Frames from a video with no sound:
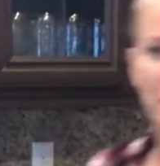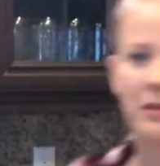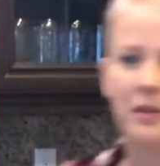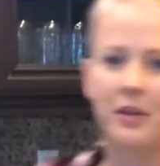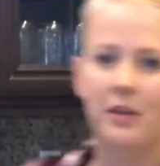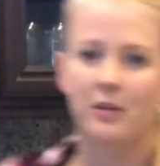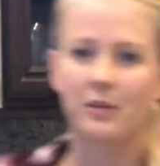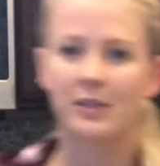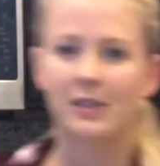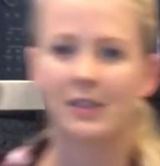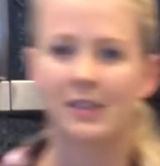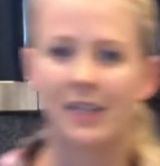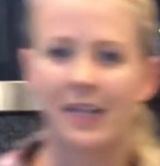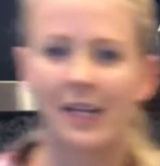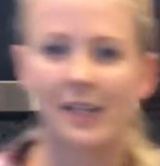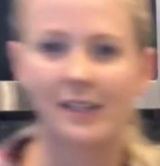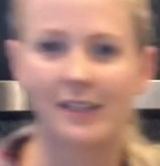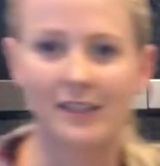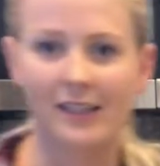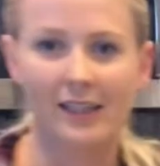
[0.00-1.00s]
I'm gonna use this
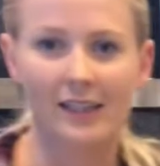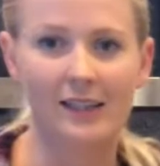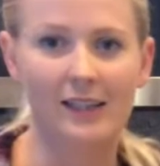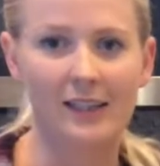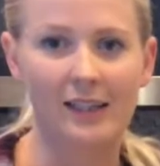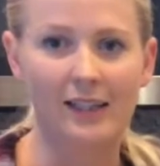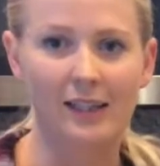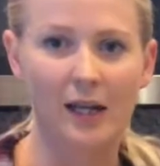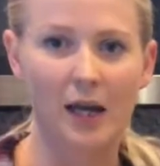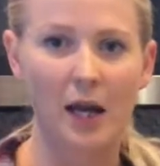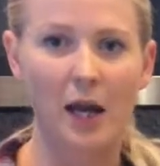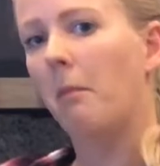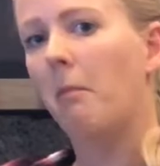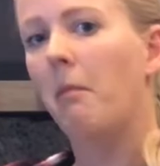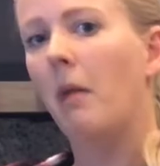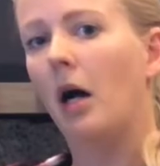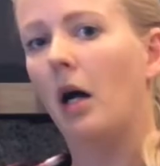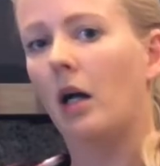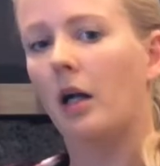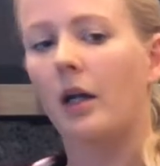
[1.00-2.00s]
handy dandy
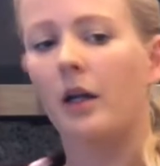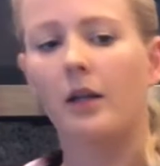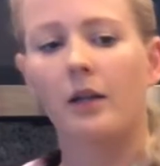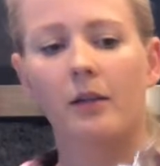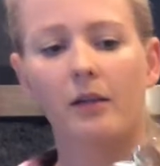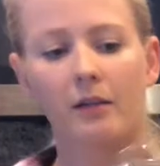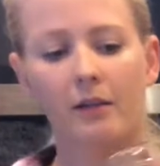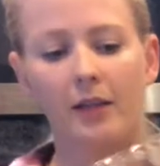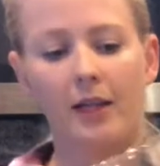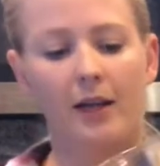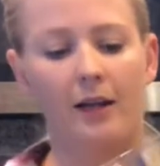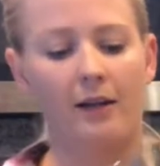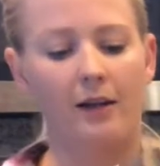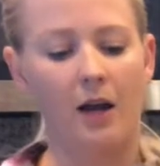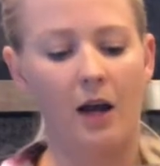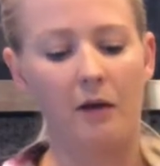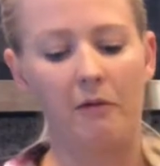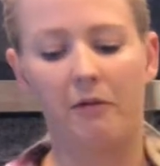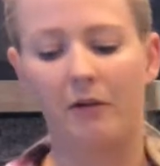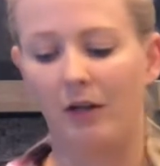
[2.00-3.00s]
mug that I
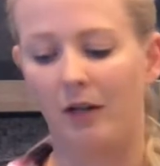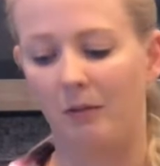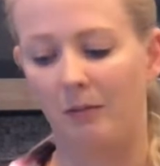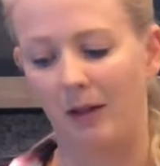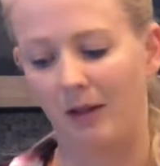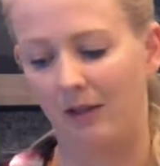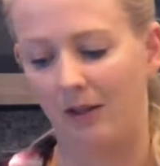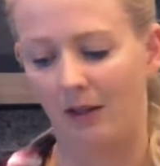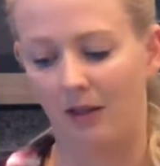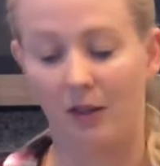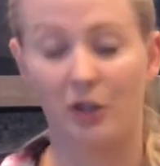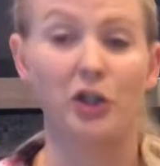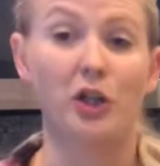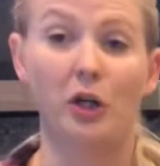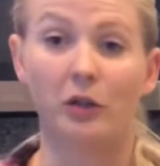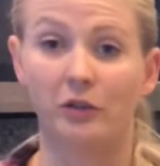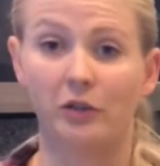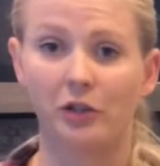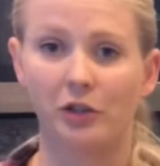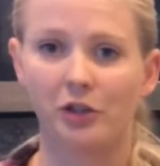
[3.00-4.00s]
got from, I think, the
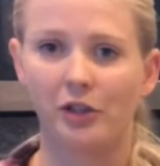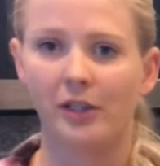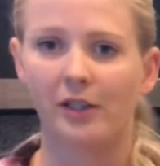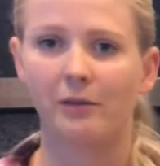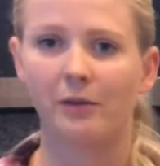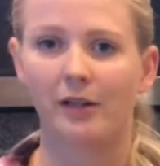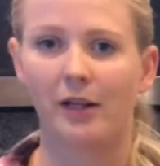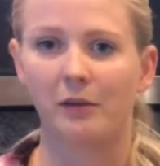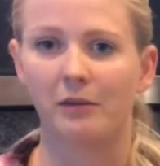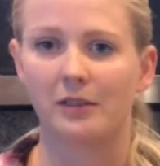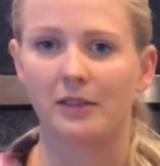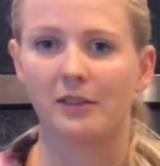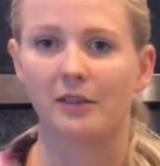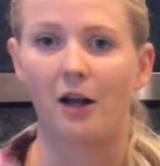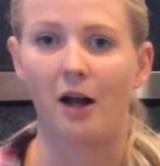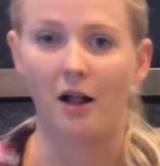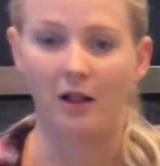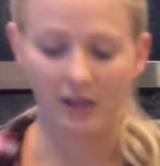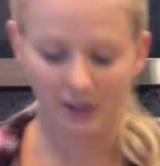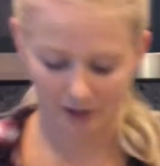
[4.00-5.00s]
Dollar Tree when I was in
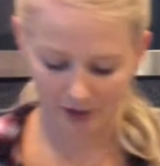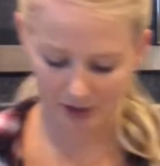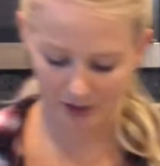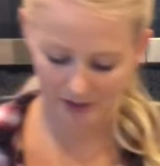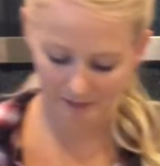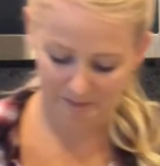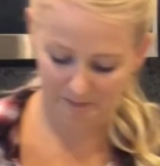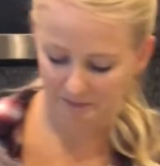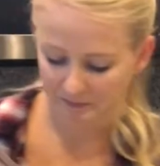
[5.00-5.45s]
college.